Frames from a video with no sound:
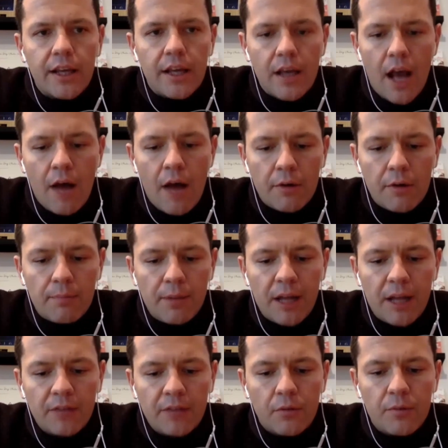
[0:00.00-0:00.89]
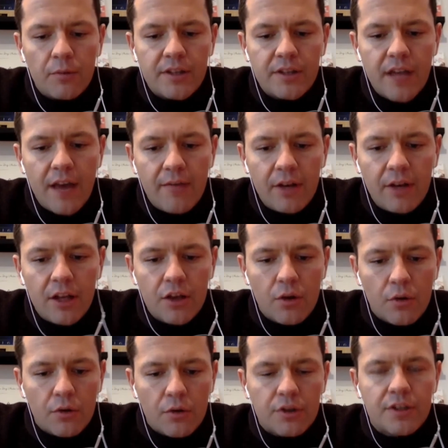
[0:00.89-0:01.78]
our platform is heavily
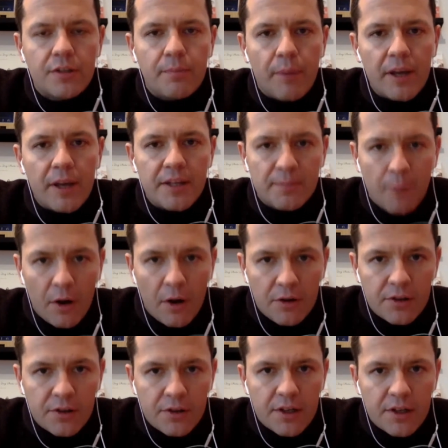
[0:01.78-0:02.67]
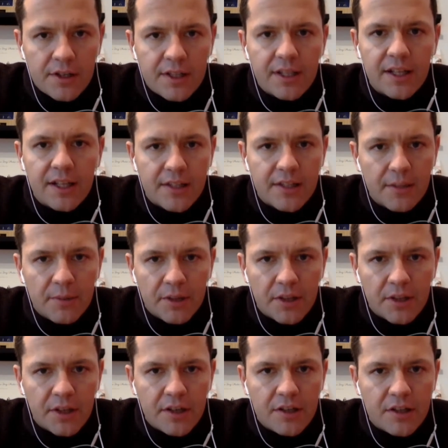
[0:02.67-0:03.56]
used by sponsors and
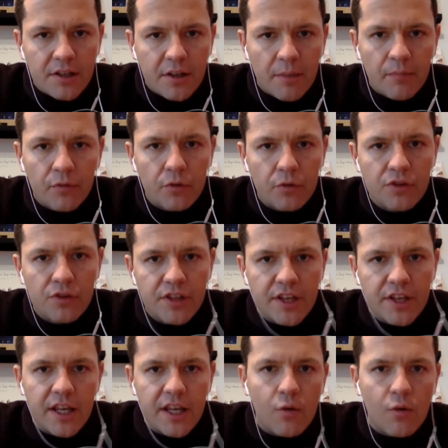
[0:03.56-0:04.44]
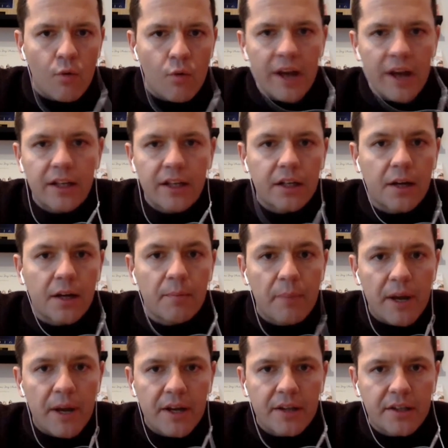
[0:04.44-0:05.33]
exhibitors to see where their
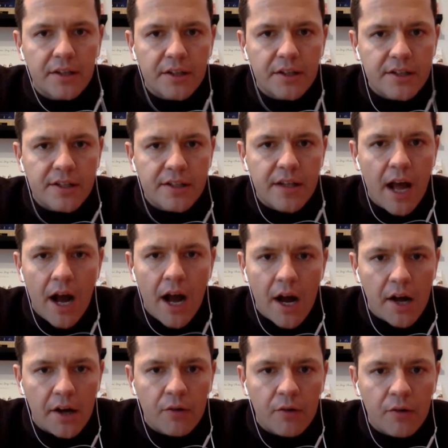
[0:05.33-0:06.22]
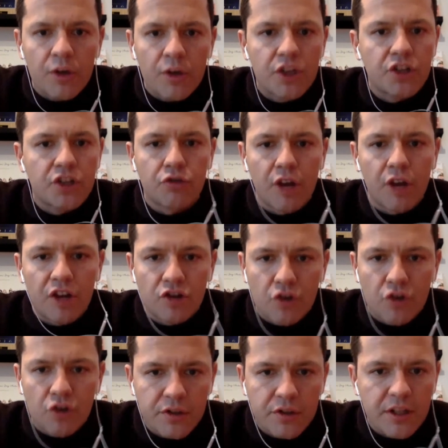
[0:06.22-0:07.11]
competitors are, which trade
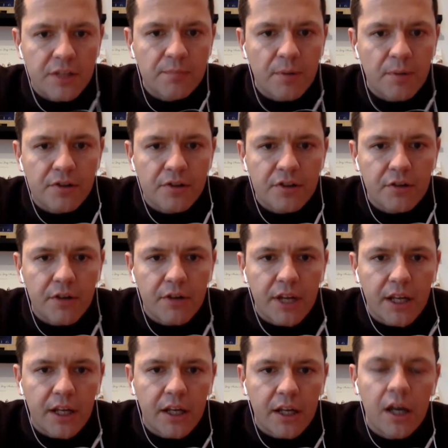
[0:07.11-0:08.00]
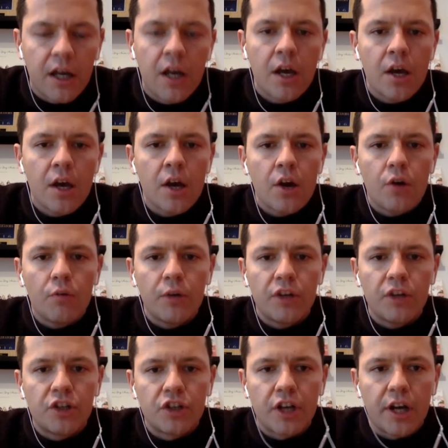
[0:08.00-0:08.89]
shows they're sponsoring,
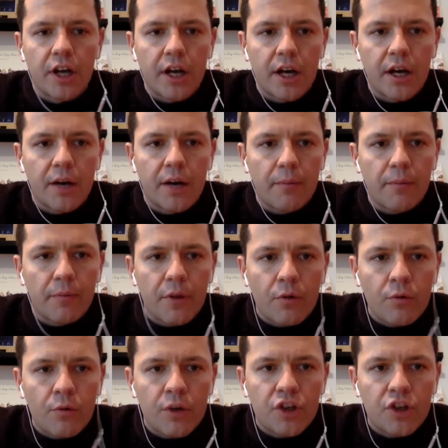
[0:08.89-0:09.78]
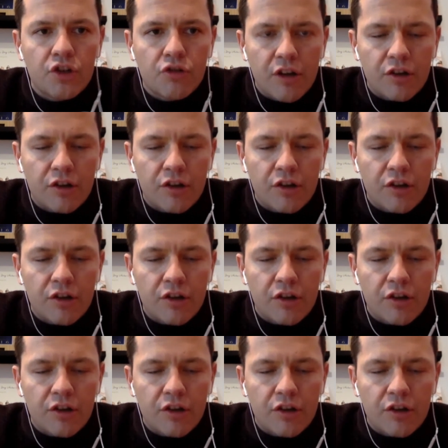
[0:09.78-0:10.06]
which trade